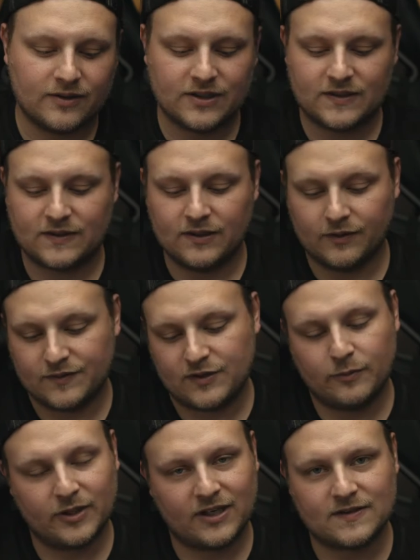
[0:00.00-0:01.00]
can just
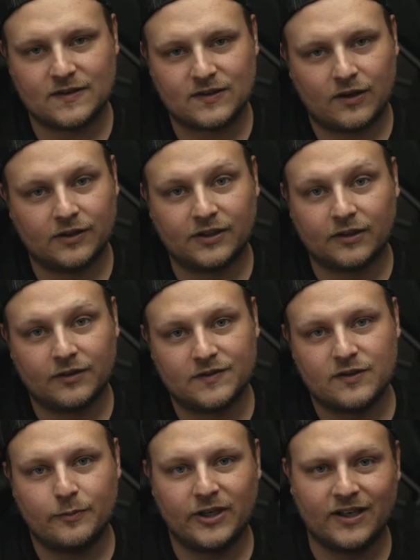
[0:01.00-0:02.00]
zoom it because it's all internal
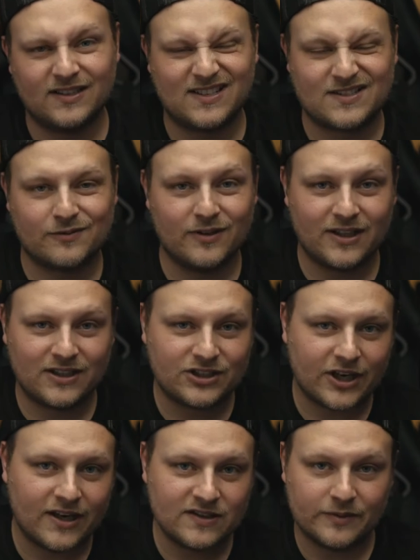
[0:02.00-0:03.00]
zooming, and it doesn't really
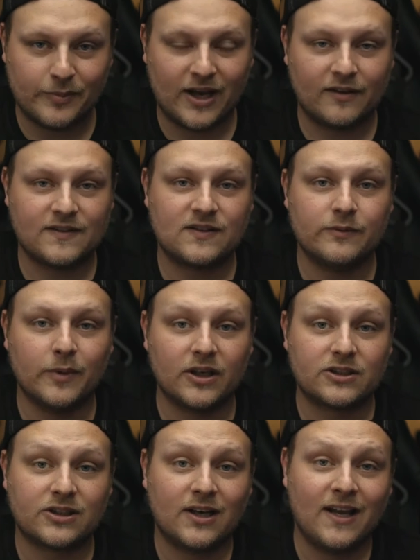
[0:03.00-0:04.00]
change the balance too
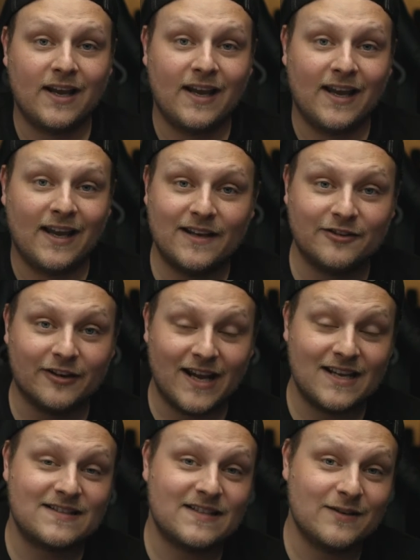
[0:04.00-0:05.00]
much, and your
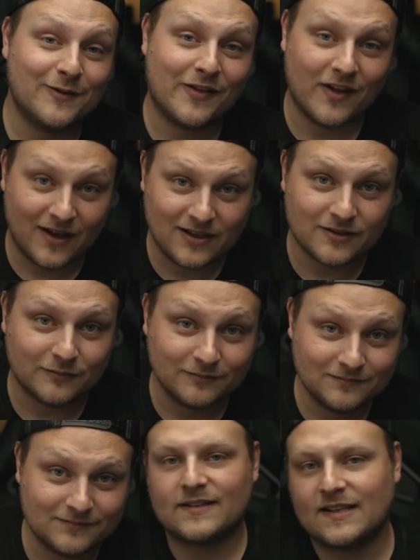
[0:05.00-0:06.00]
AC will thank you.
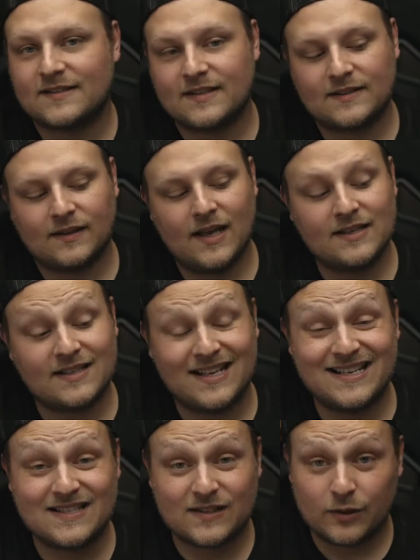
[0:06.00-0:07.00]
Now, since this lens
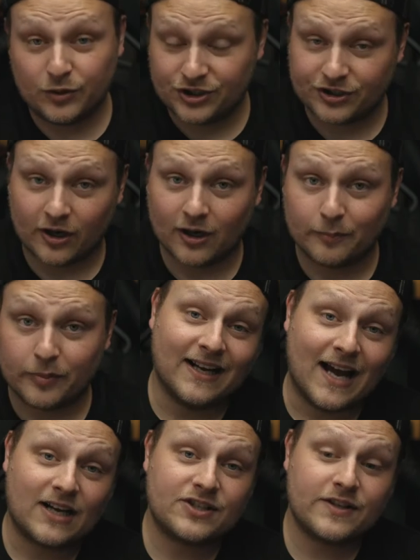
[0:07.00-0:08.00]
is so sharp, I
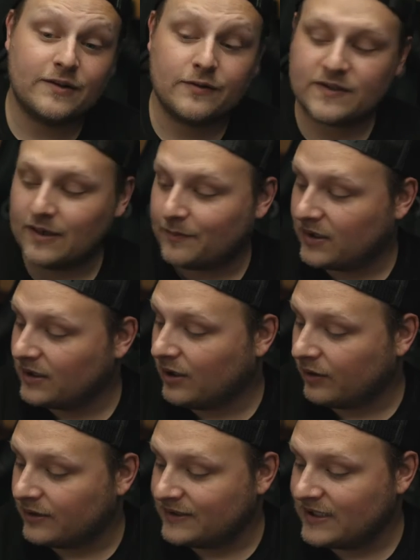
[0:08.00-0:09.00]
actually use something
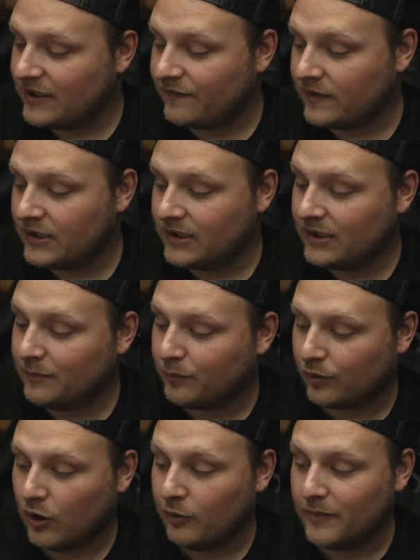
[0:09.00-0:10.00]
called a Tiffin
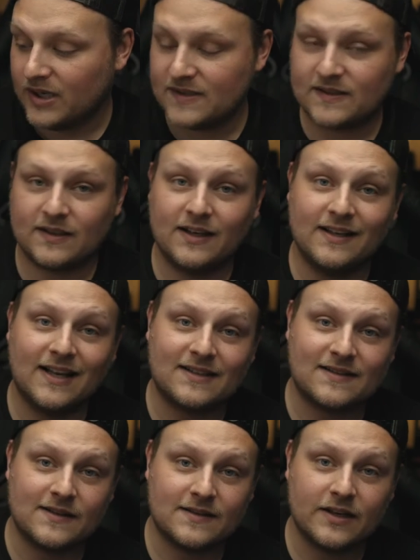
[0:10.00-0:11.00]
Pro Mist, and
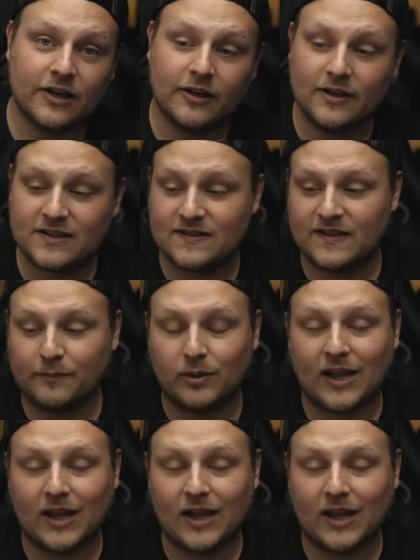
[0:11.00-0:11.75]
that's this here, and this is the